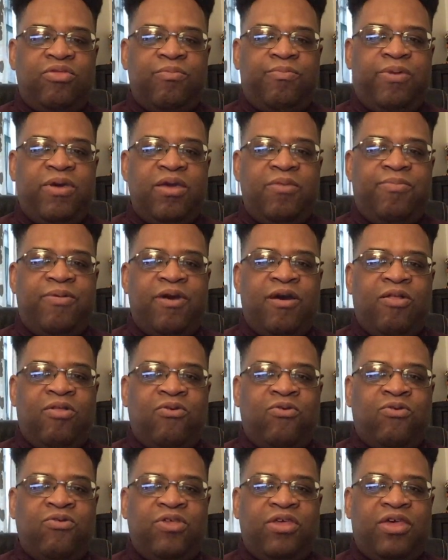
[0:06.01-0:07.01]
the
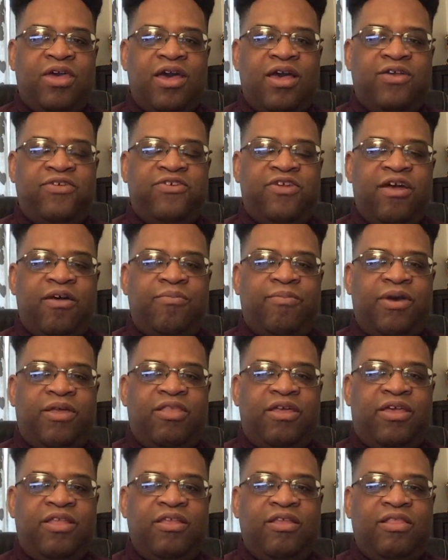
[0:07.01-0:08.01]
PayPal, or the Cash App by
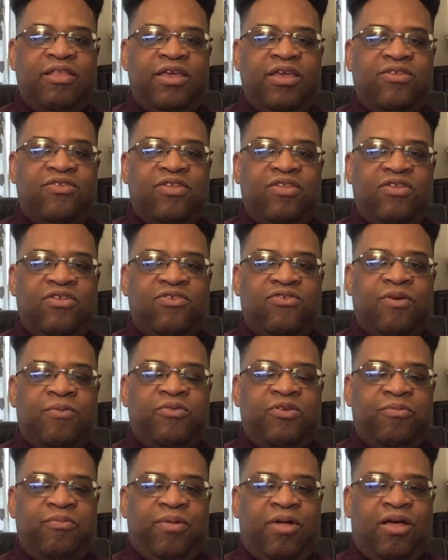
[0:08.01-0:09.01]
clicking the links in the
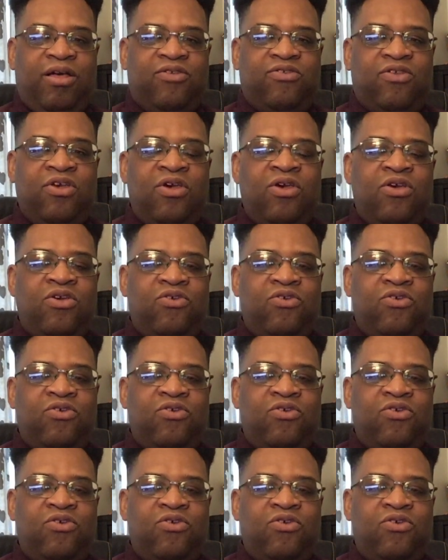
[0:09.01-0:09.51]
description box.